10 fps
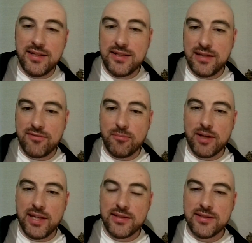in a different
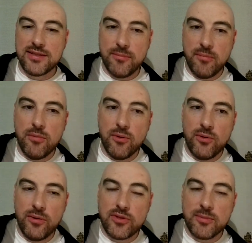place, and some
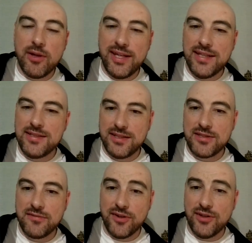are easier
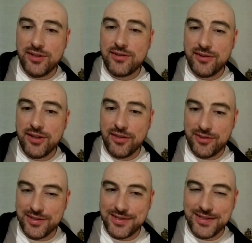to find than
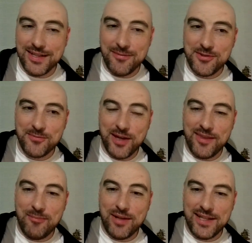others in terms of where
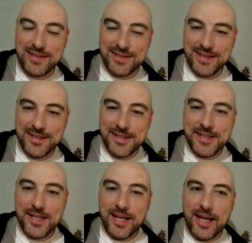they place it.
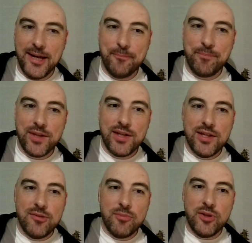
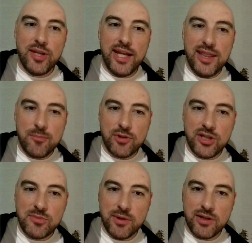But in the
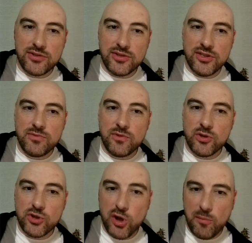British Masters, we've
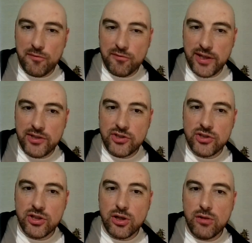got top
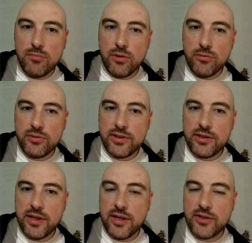French, Clermont
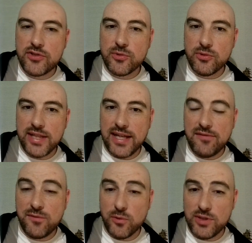Sorday
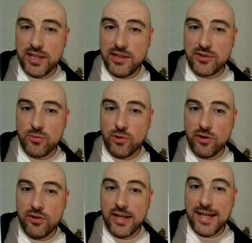
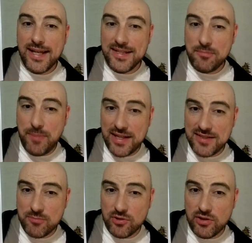14-1 is
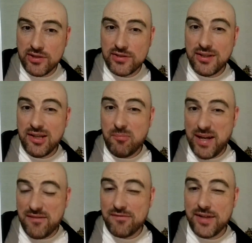best price.
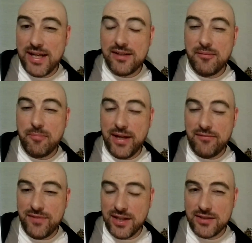Betfred,
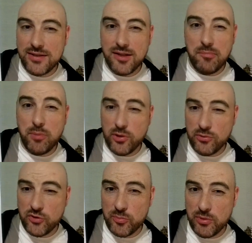Betvictor,
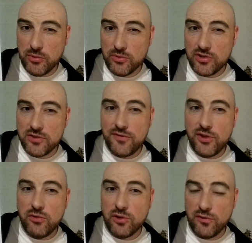Boyle Sports, there's a
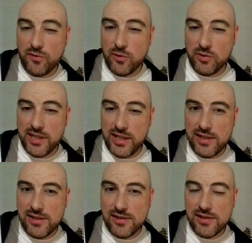few that are
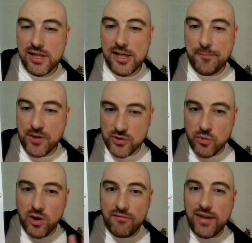14s. There's
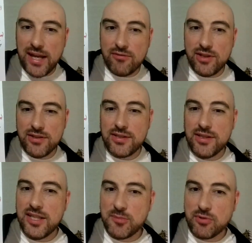quite variance in
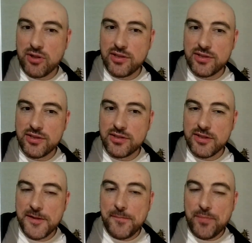these prices.
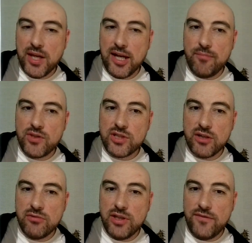So
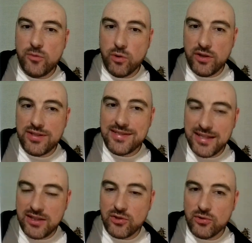if you wanted a
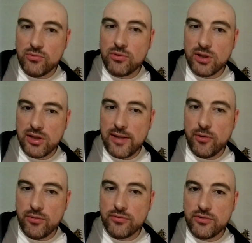single,
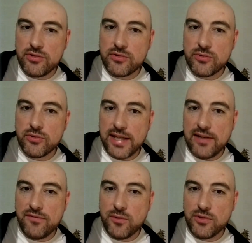Clermont Sorday
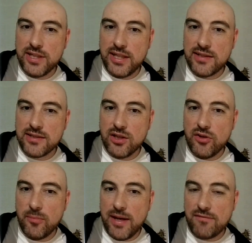at 14s
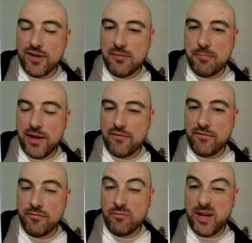at the Betfred,
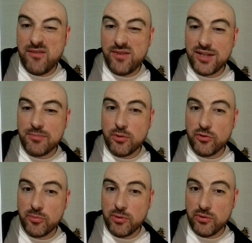Betvictor, Boyle
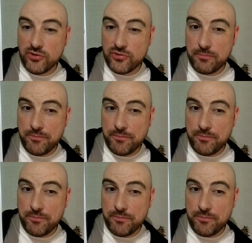Sports.